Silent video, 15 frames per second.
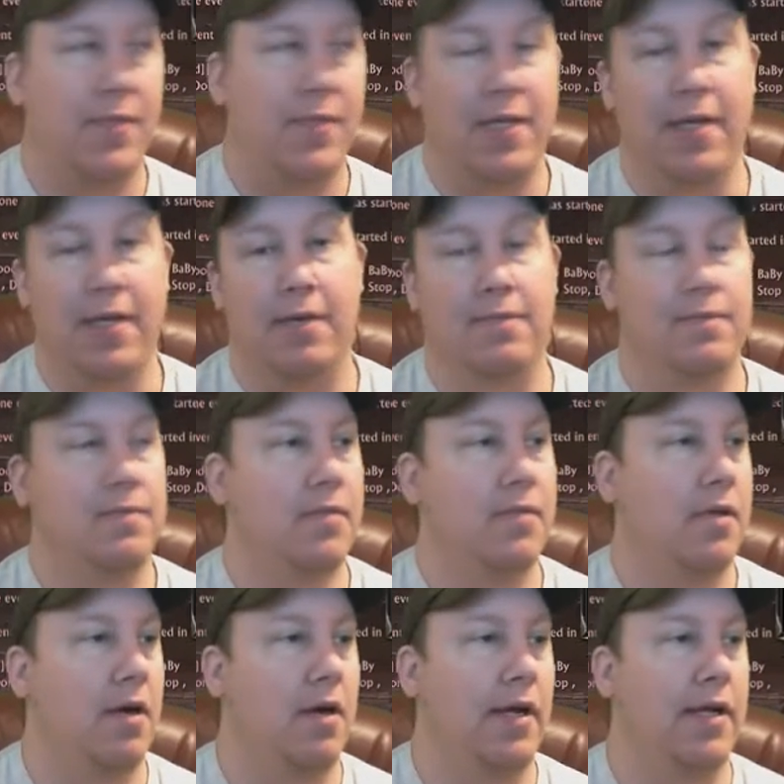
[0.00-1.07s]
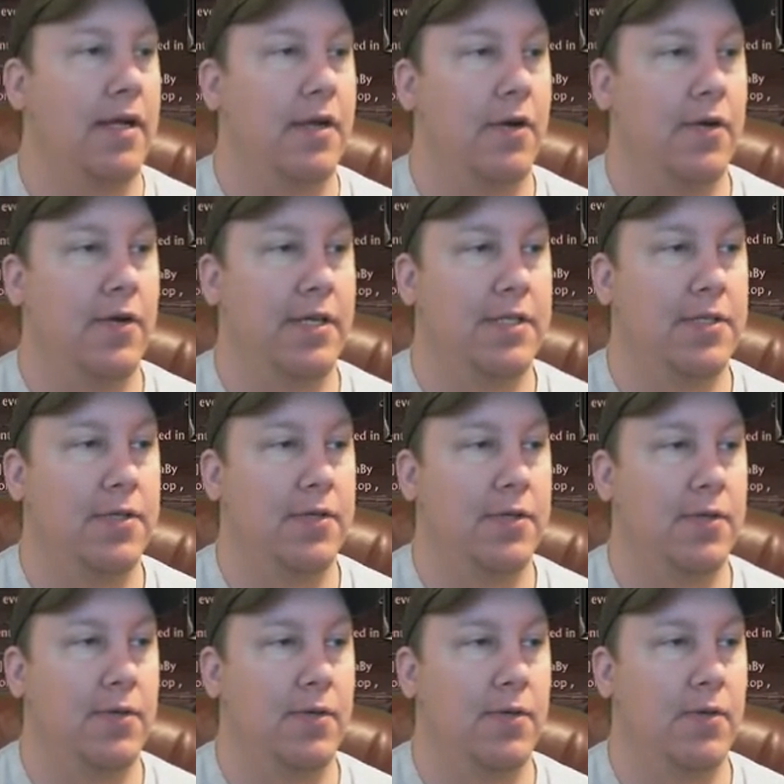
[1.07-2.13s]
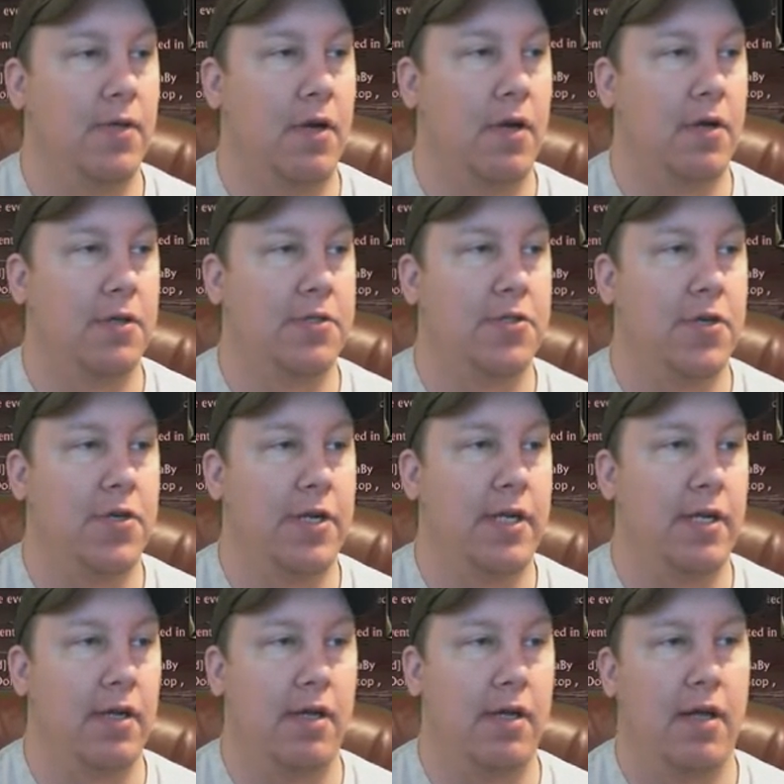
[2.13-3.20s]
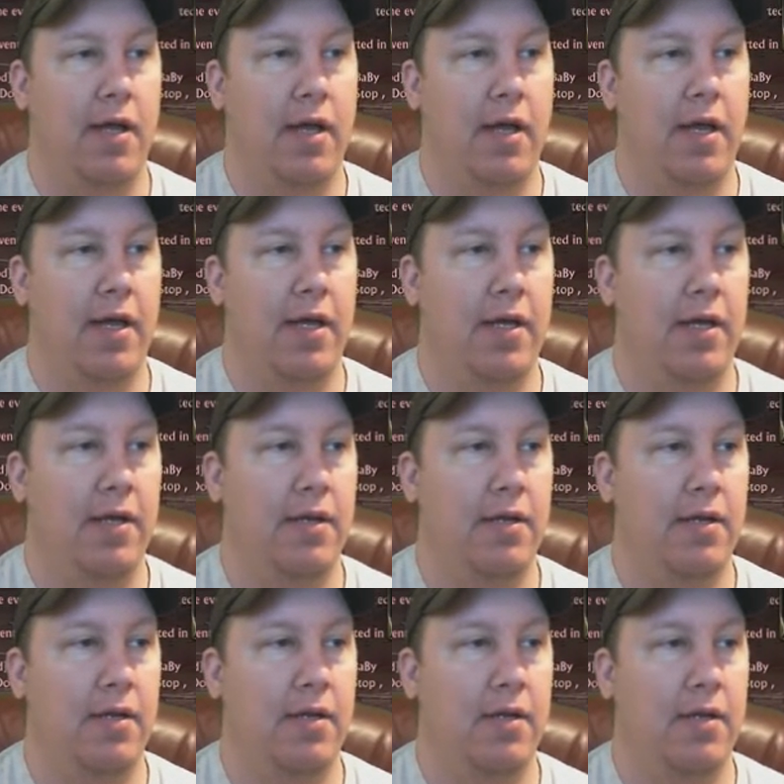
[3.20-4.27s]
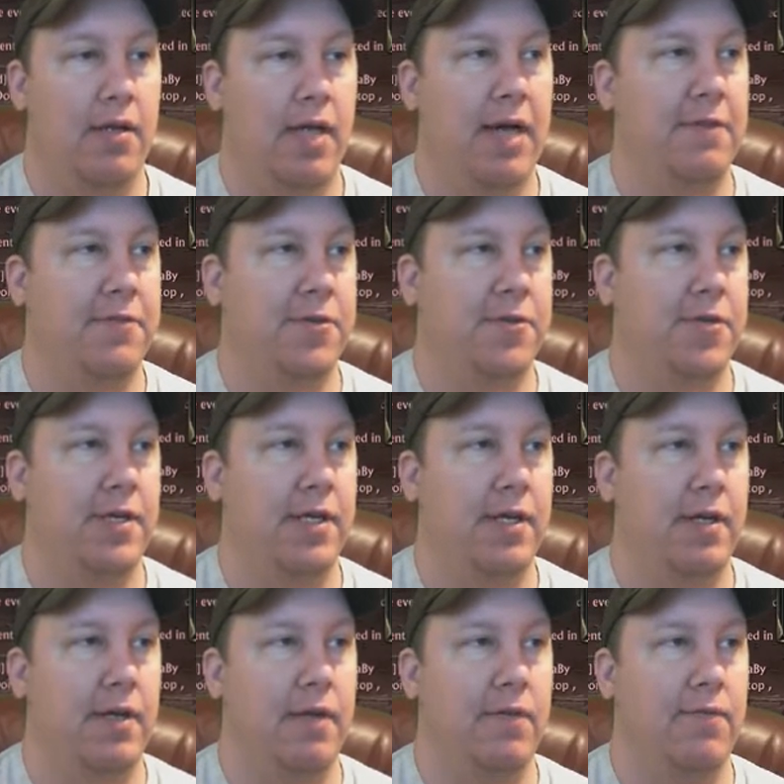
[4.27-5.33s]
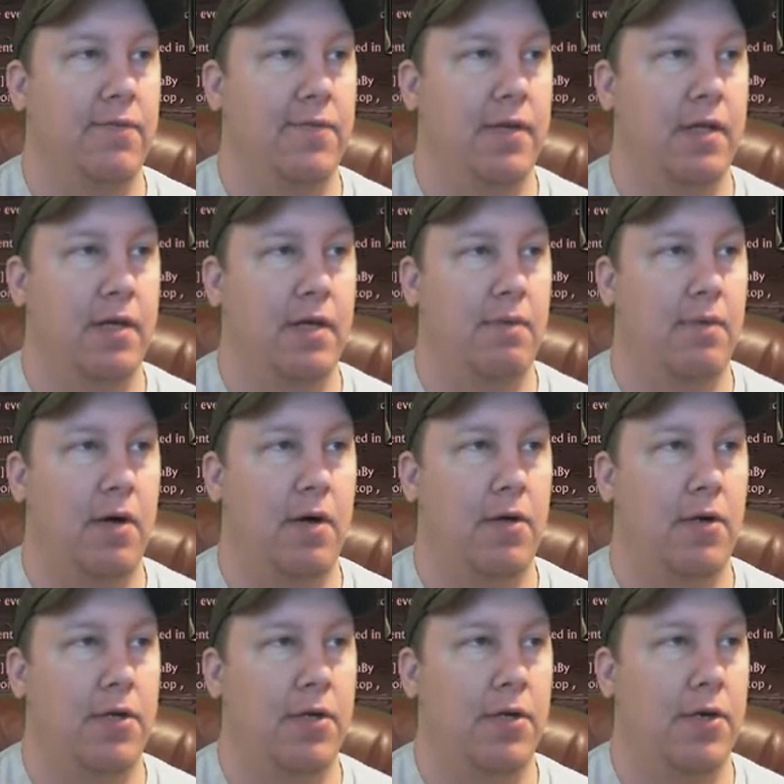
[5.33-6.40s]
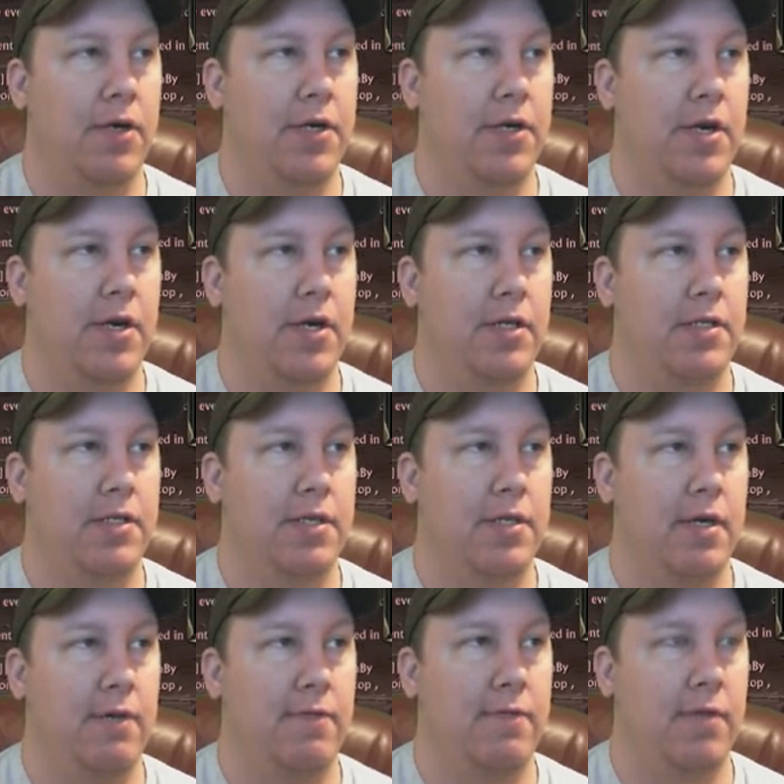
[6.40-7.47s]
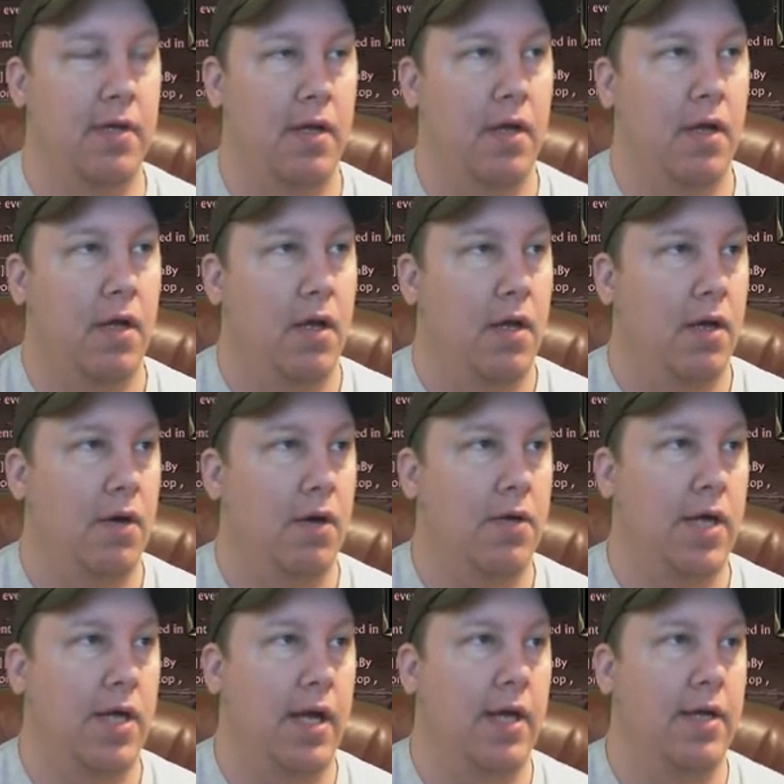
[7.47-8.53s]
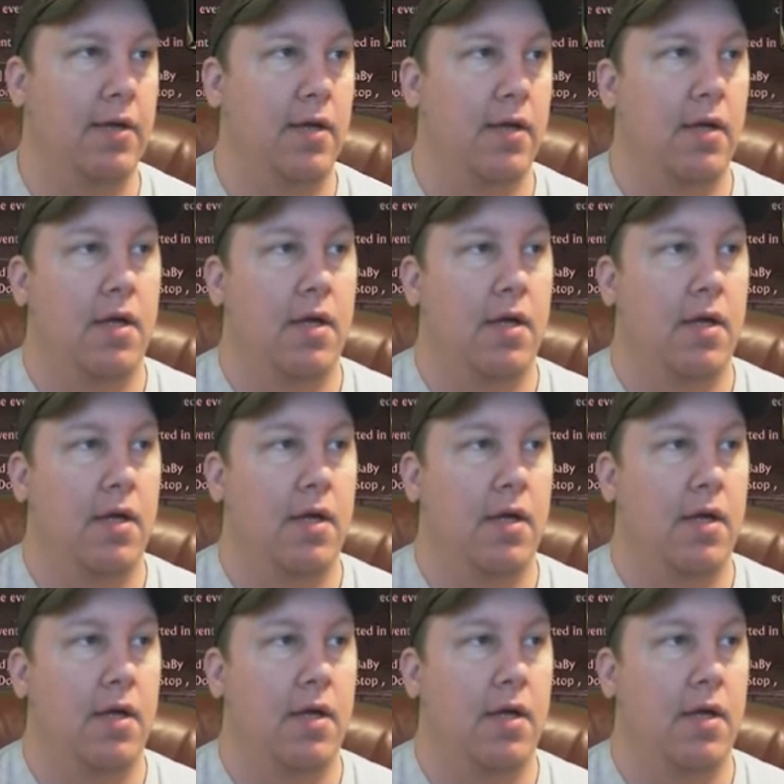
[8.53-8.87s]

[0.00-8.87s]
yeah. Alright, go into Earth Tree and Life Tree and fill up all your endurance stuff. Okay.